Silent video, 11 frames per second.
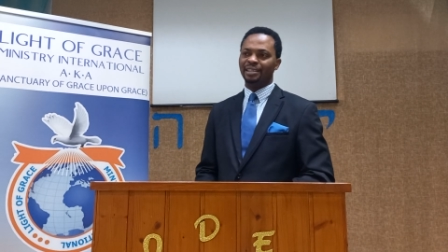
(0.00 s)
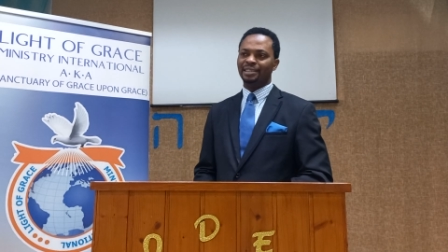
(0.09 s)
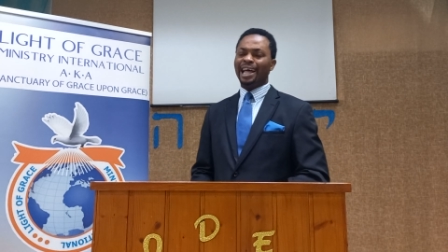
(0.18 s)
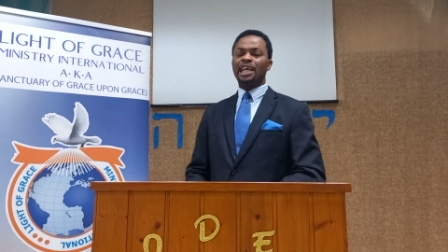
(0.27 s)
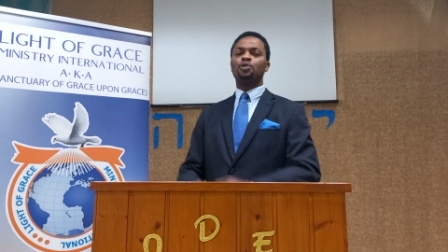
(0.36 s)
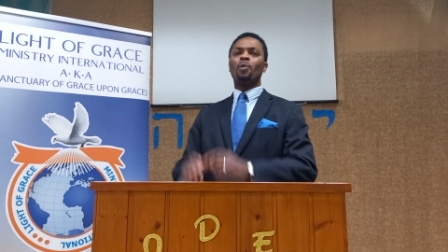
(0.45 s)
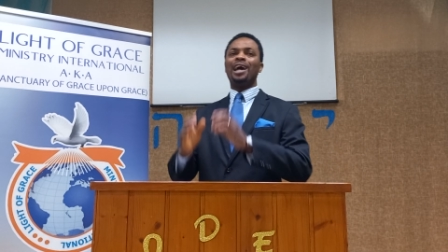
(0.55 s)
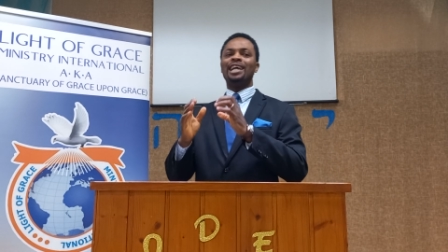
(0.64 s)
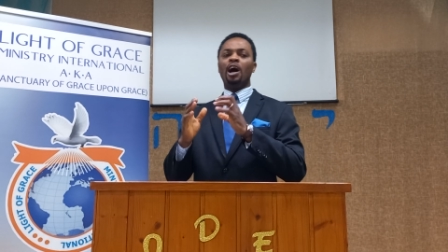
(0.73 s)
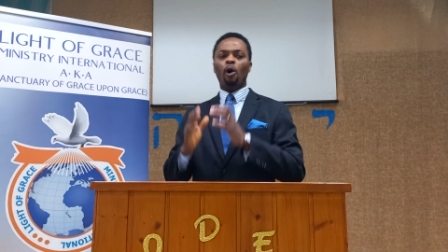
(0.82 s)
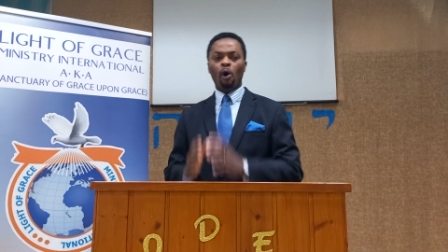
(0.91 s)
That's why
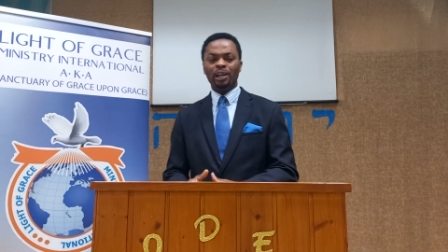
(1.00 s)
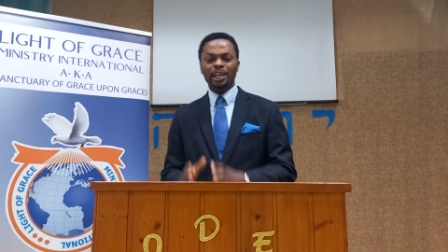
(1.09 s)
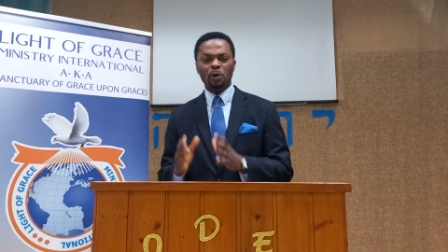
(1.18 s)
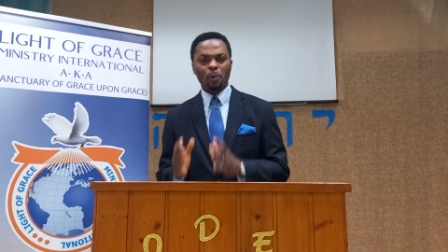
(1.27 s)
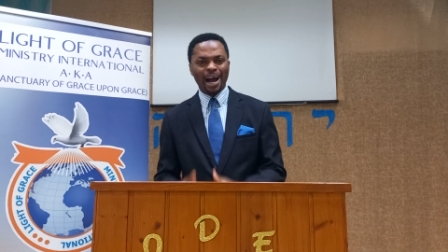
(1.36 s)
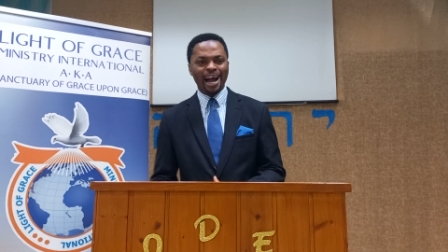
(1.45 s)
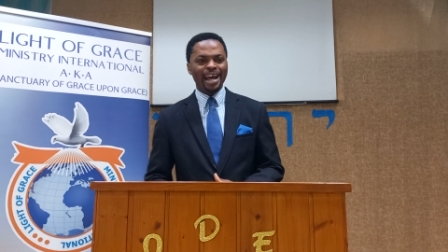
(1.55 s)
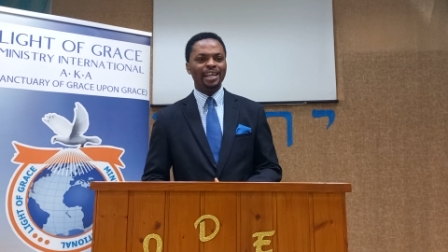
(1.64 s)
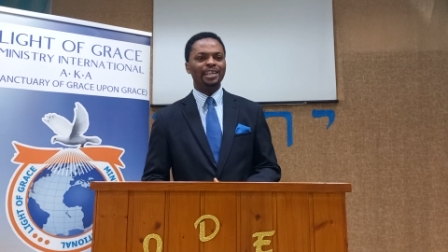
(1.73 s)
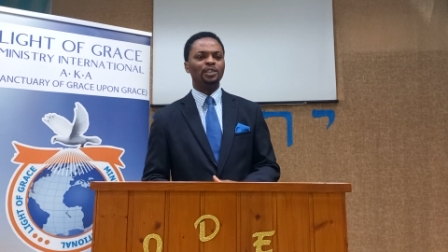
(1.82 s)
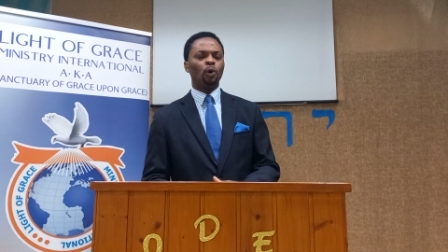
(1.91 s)
the only
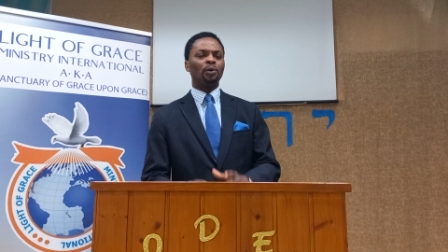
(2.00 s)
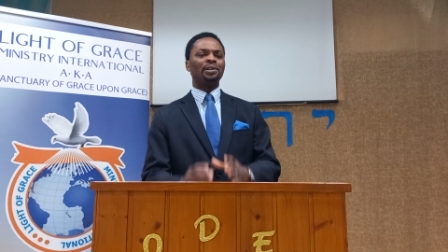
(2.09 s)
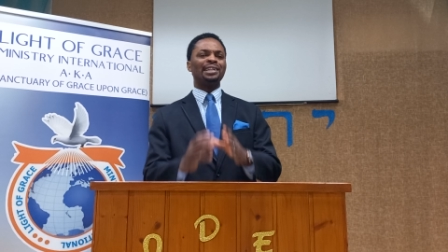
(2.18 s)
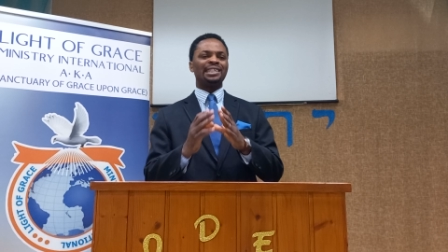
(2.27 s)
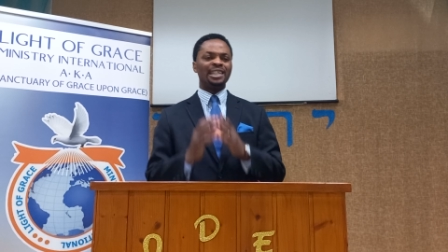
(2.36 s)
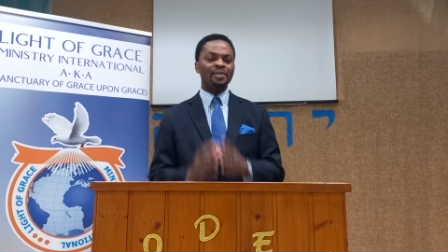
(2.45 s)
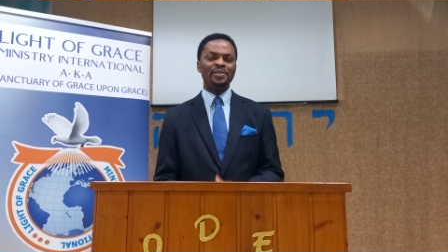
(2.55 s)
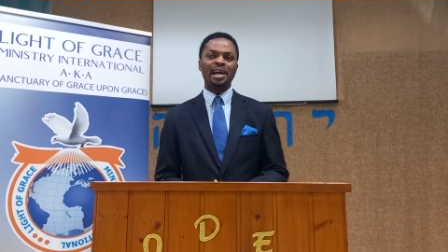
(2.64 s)
way to receive